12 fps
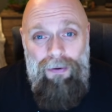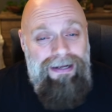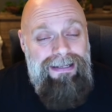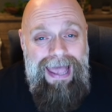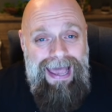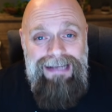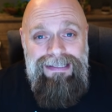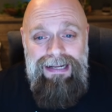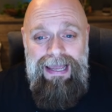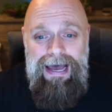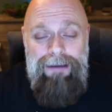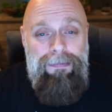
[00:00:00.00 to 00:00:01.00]
It hasn't
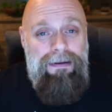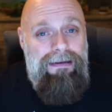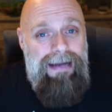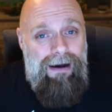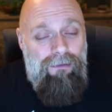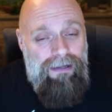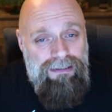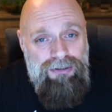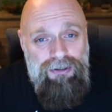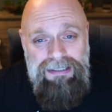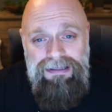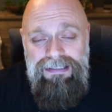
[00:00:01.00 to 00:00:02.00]
happened. Now, let's
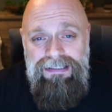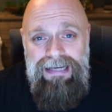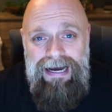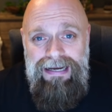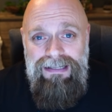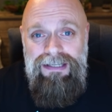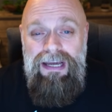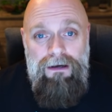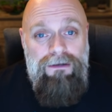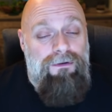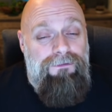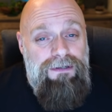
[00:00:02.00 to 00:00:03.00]
look at the science.
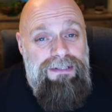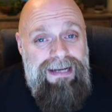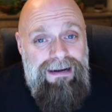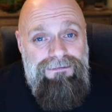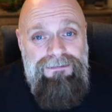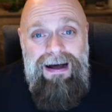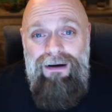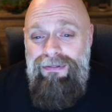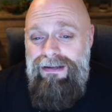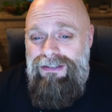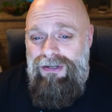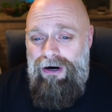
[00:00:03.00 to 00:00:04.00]
So first thing, I found
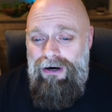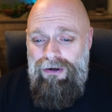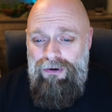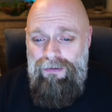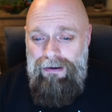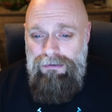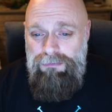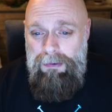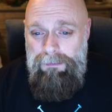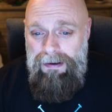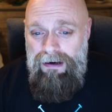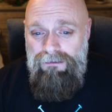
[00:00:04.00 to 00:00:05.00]
this article that was
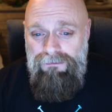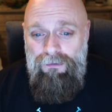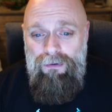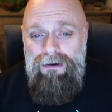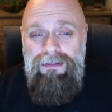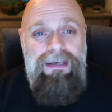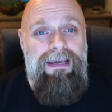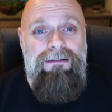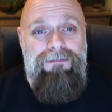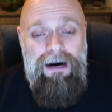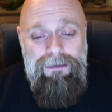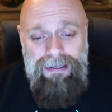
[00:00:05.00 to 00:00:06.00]
prepared for the
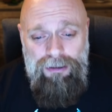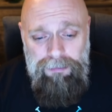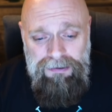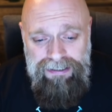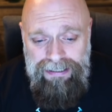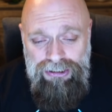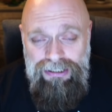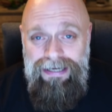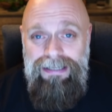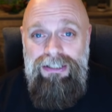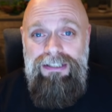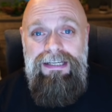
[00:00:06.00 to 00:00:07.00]
Environmental Protection
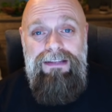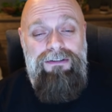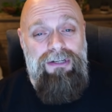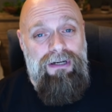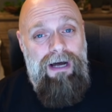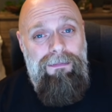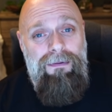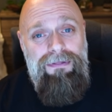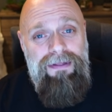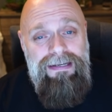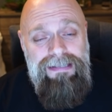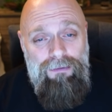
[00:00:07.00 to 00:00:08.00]
Agency, and there's a couple
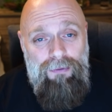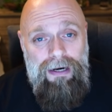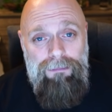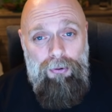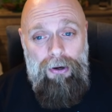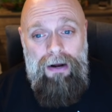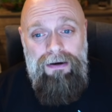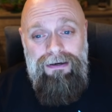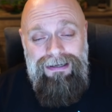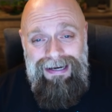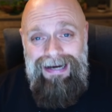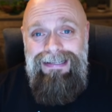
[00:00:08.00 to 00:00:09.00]
things I want to point out here
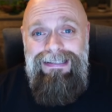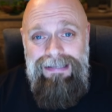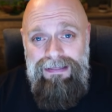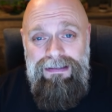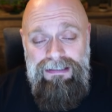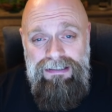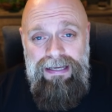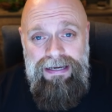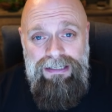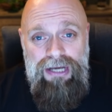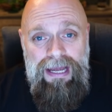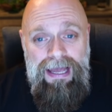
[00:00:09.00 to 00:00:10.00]
to kind of set the
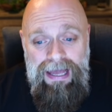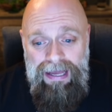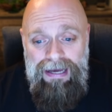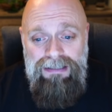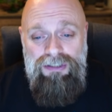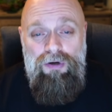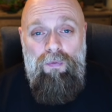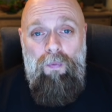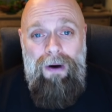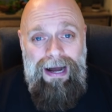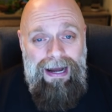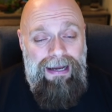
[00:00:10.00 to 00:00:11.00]
stage as to
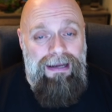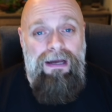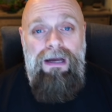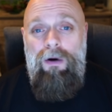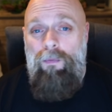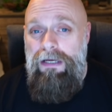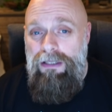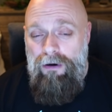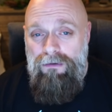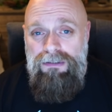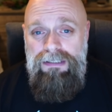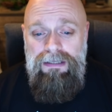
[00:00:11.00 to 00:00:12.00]
why we
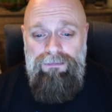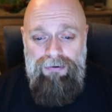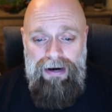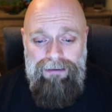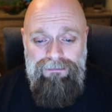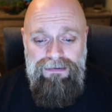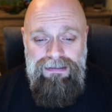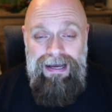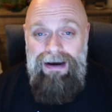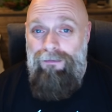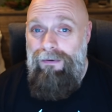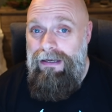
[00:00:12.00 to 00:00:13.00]
don't see the problems
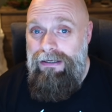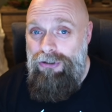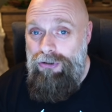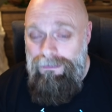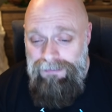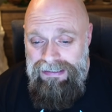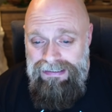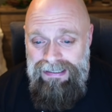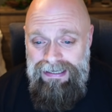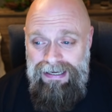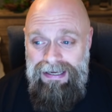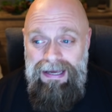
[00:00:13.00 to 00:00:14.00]
that we should be
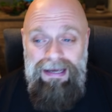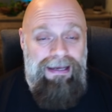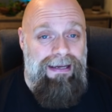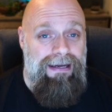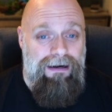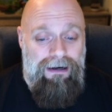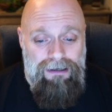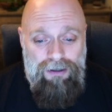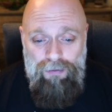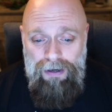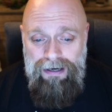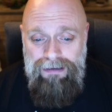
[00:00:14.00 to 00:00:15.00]
seeing in our
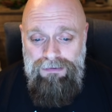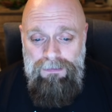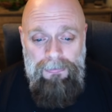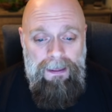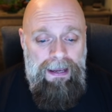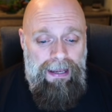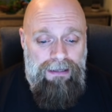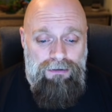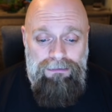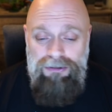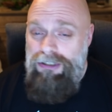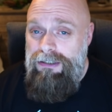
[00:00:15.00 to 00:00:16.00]
aquariums. And so
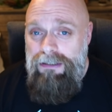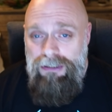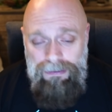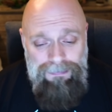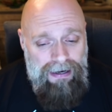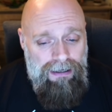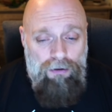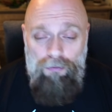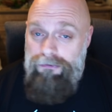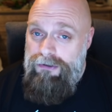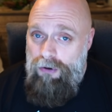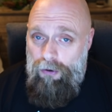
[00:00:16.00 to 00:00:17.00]
I'm not going to go
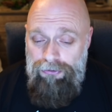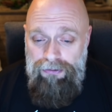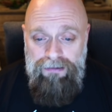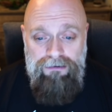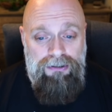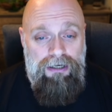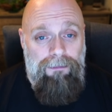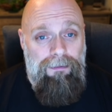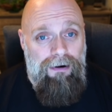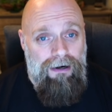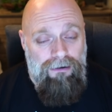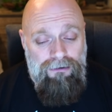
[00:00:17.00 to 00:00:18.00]
through this whole thing. There's a couple
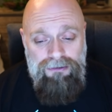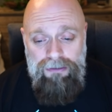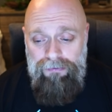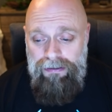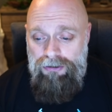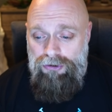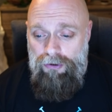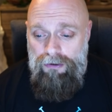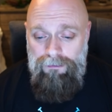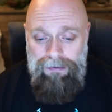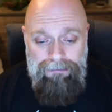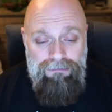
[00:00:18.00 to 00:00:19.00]
articles I want to show
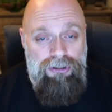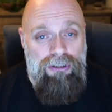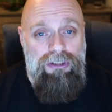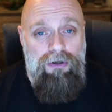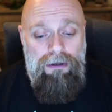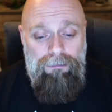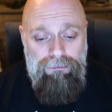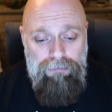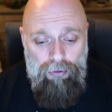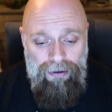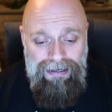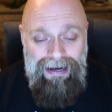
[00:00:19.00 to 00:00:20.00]
you, but I'm just going to
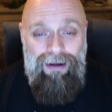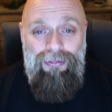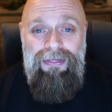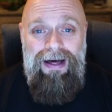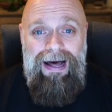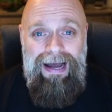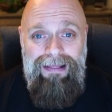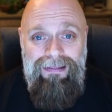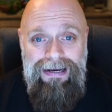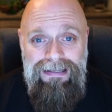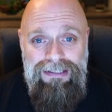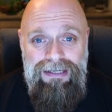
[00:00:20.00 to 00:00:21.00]
point out the
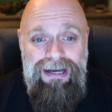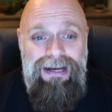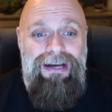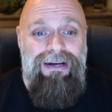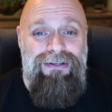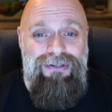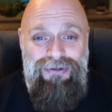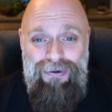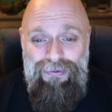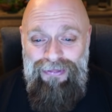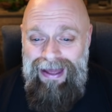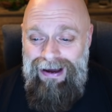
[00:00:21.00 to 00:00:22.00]
highlights
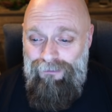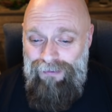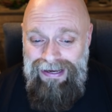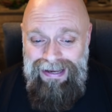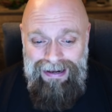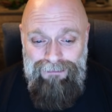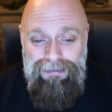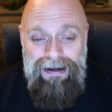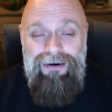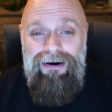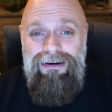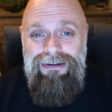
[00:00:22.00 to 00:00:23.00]
so that we get a
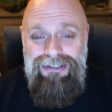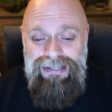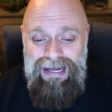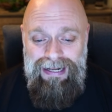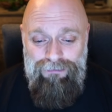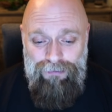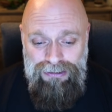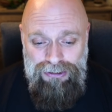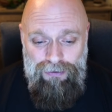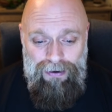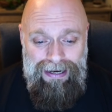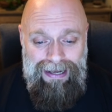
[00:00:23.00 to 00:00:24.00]
better understanding of what's
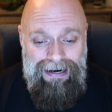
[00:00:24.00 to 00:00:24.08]
going on.